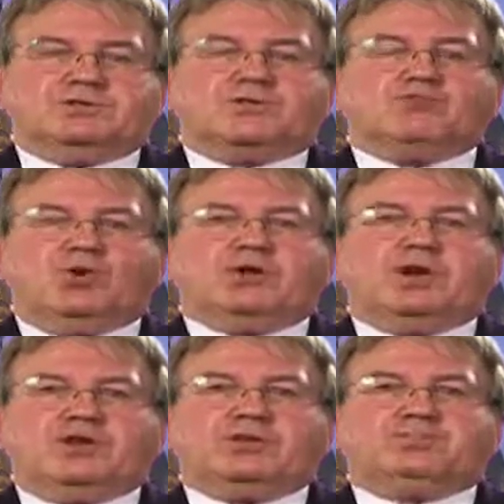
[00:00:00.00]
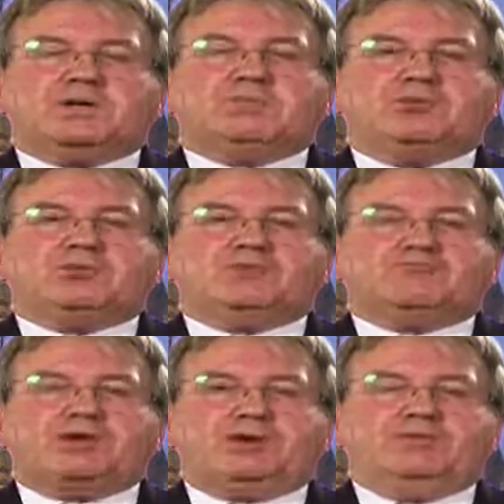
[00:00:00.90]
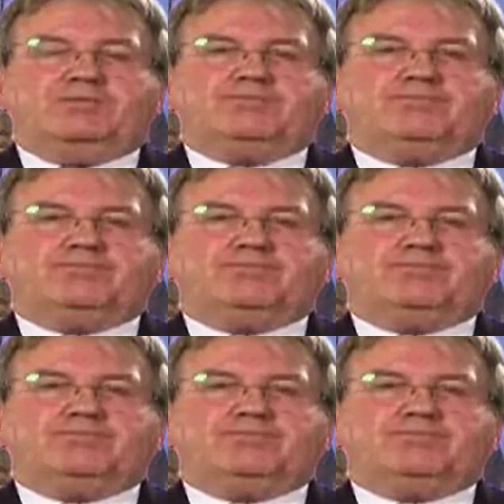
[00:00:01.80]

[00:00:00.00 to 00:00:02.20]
of what other people have written.